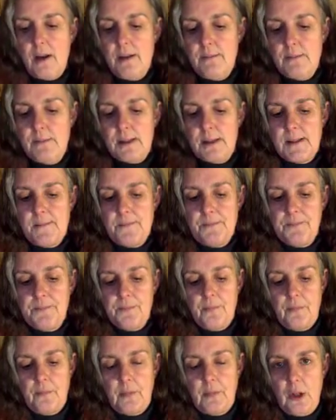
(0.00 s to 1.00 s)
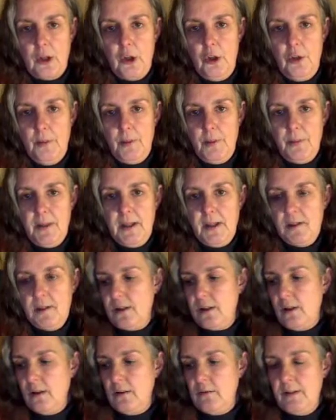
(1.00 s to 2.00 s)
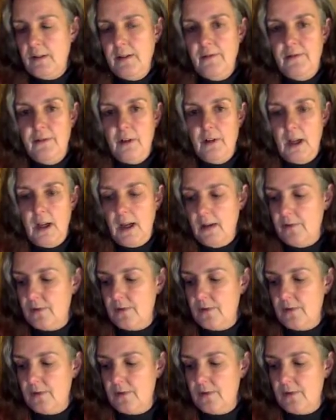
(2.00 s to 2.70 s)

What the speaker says: human beings can grieve for a lifetime, and